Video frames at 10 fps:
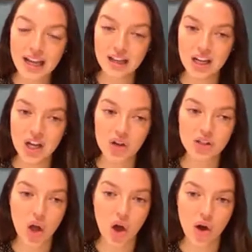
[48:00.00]
quite a
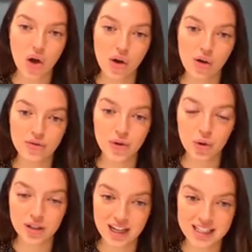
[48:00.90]
lot of
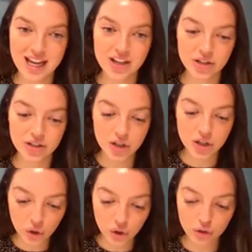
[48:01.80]
organisations
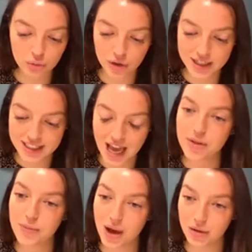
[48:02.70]
to talk more in
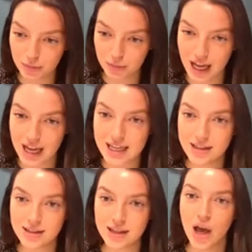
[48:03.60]
depth about
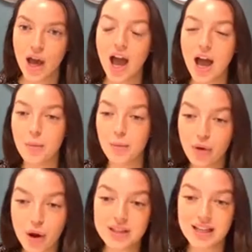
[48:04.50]
compliance
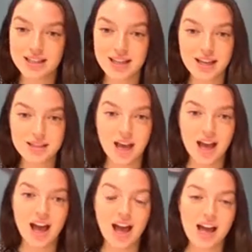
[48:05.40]
processes,
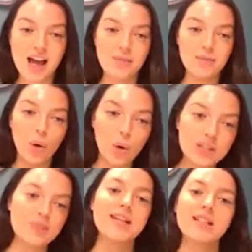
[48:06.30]

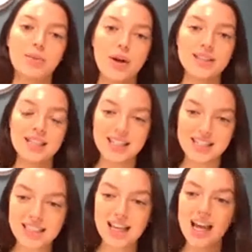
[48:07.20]
automating
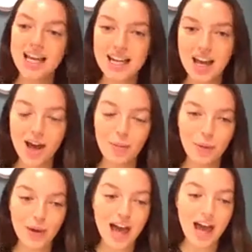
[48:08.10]
processes, tightening
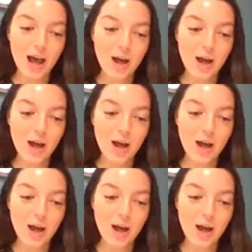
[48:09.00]
up